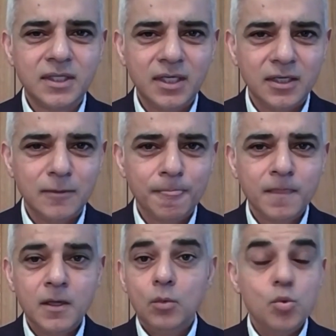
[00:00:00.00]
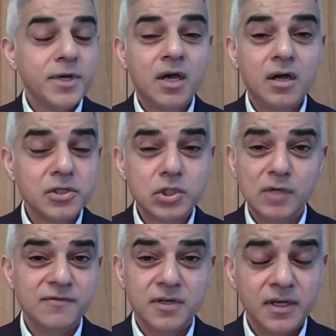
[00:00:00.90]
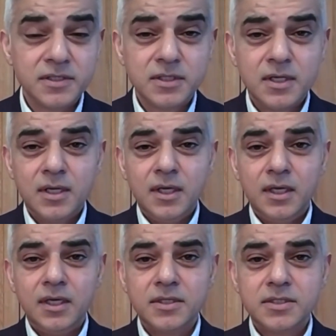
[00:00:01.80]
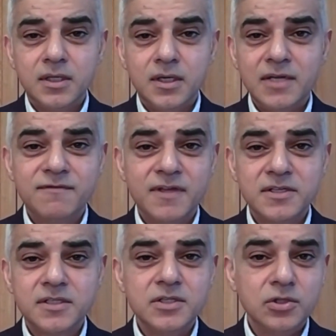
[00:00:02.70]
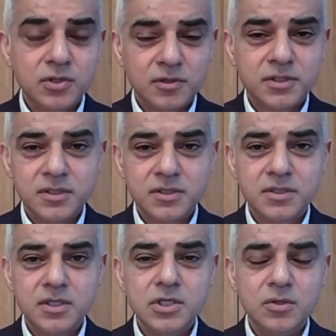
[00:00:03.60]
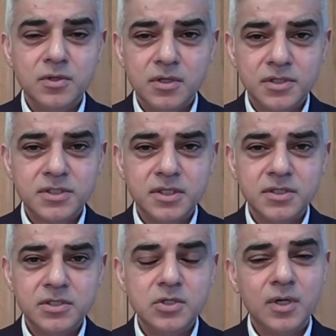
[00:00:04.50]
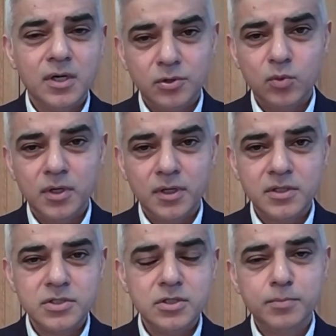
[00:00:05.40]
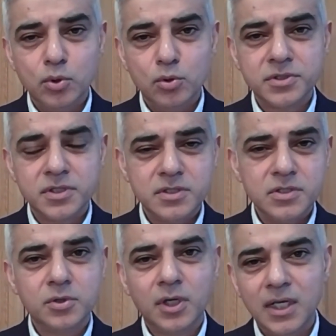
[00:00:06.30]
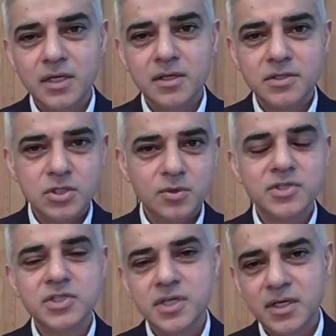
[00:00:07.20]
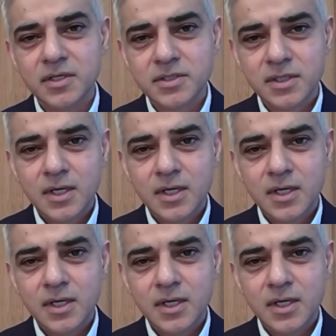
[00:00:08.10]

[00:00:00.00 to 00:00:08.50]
care. What we can't do overnight is uh, invent new doctors, new nurses, new health workers, new porters, new cleaners, new engineers.